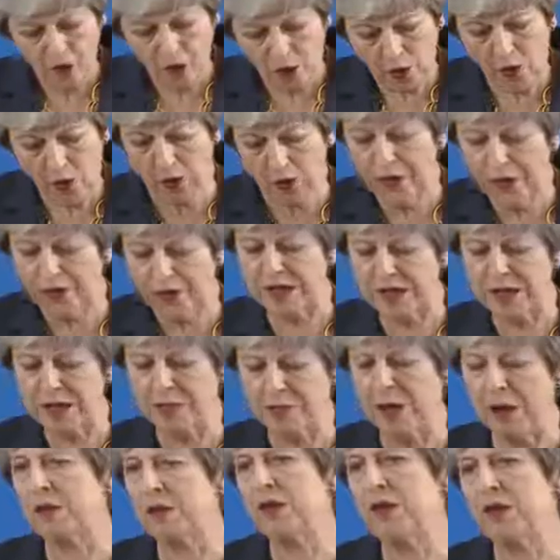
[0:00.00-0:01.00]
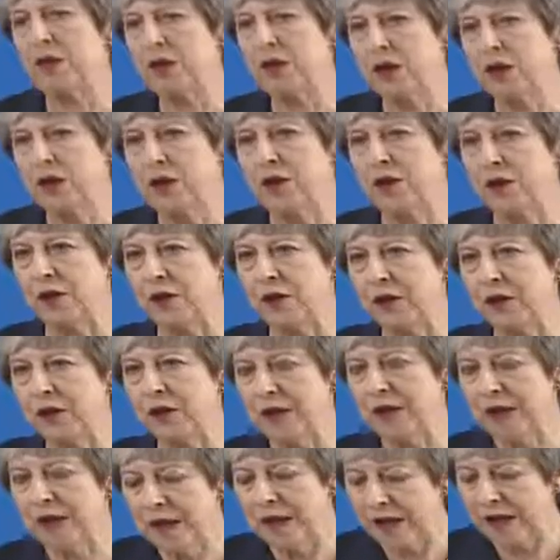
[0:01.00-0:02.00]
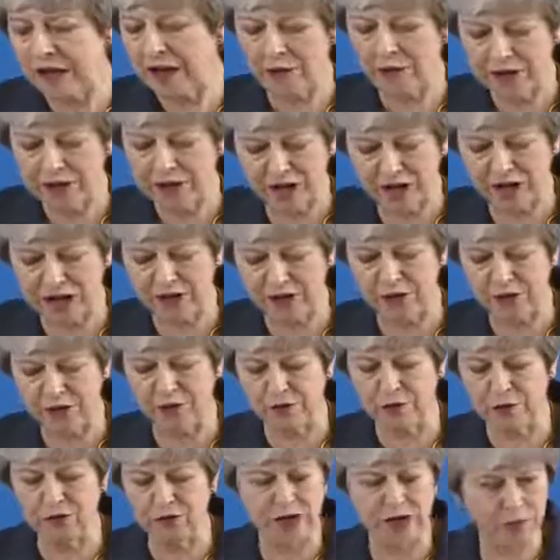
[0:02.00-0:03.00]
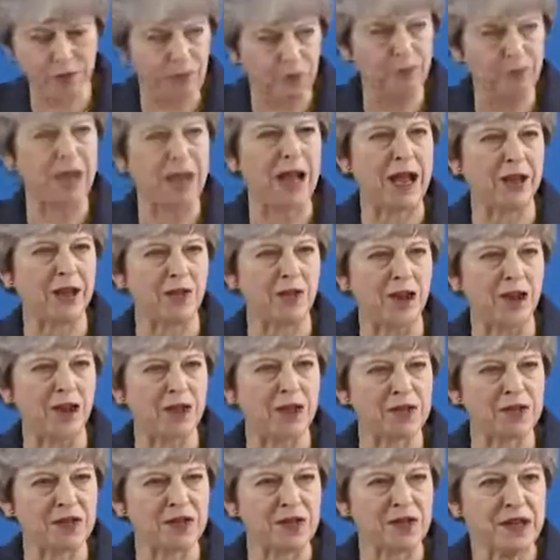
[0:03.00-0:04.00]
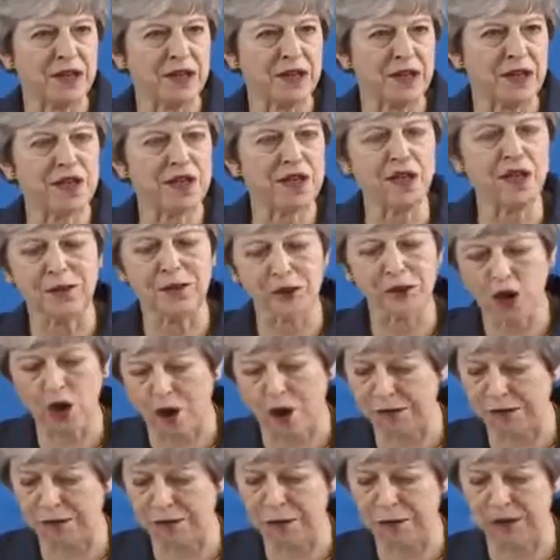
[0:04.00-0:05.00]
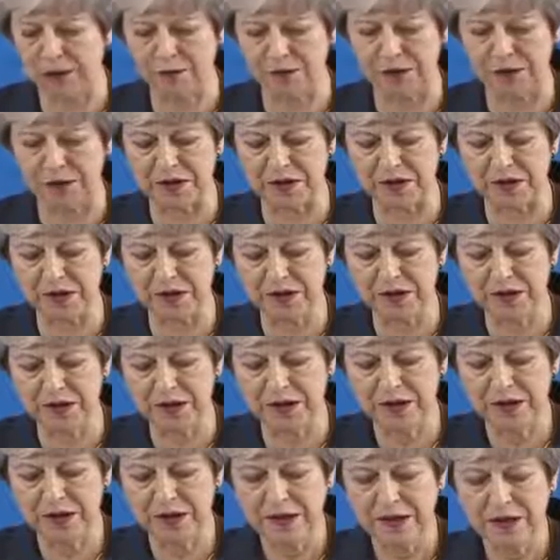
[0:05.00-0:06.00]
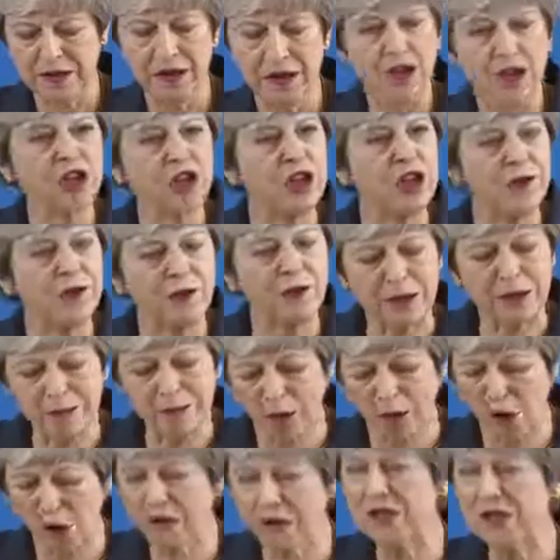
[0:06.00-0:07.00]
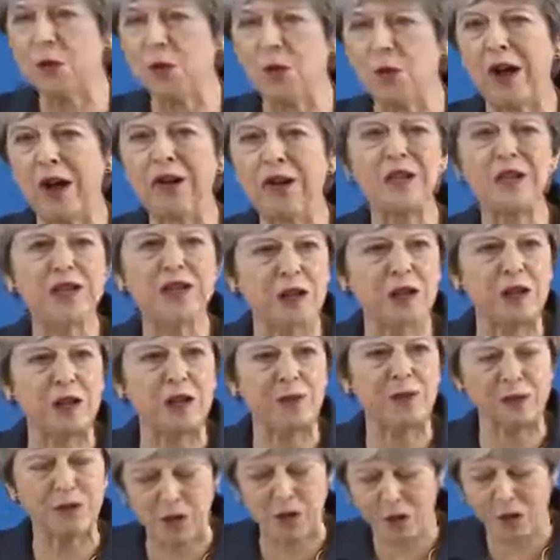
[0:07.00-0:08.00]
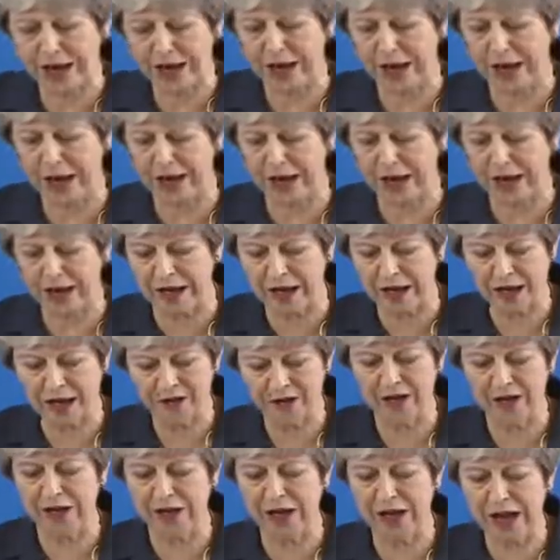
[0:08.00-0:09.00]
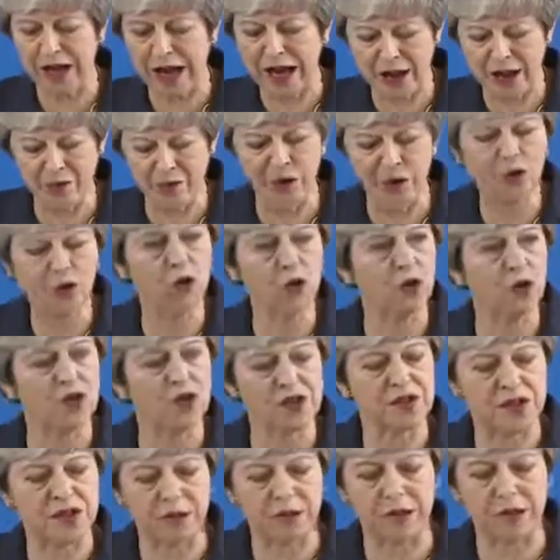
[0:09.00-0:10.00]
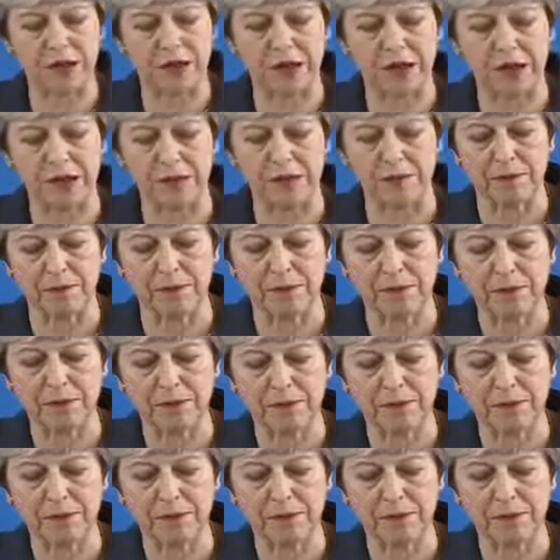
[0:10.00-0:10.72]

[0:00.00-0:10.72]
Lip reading: All of these public servants come together from different backgrounds to serve a common purpose, achieving more as one Team UK than they ever could separately.